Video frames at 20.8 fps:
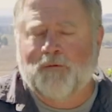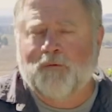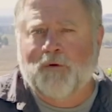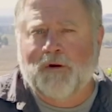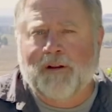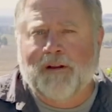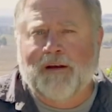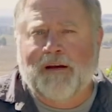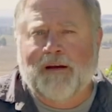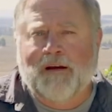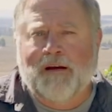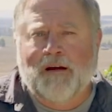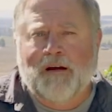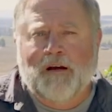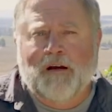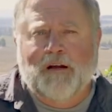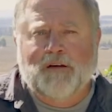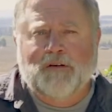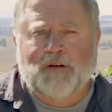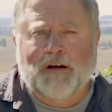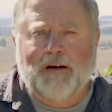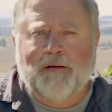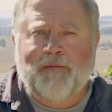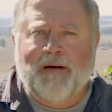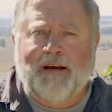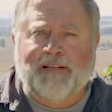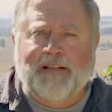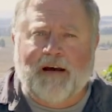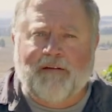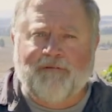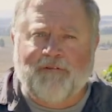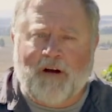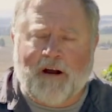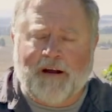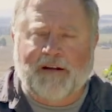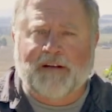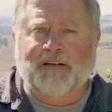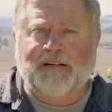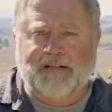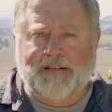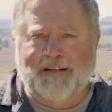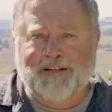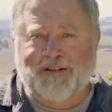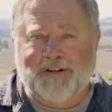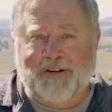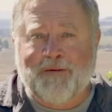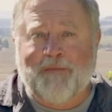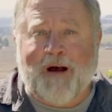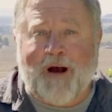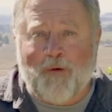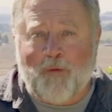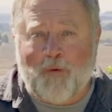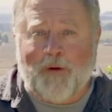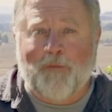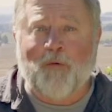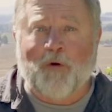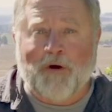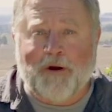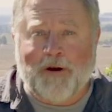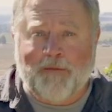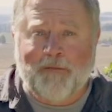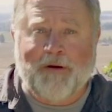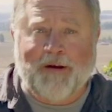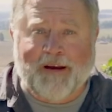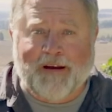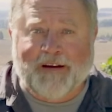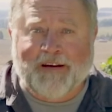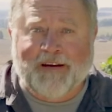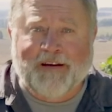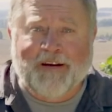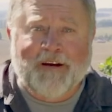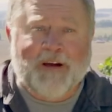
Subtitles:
really trying to make that final decision about when we're going to pick.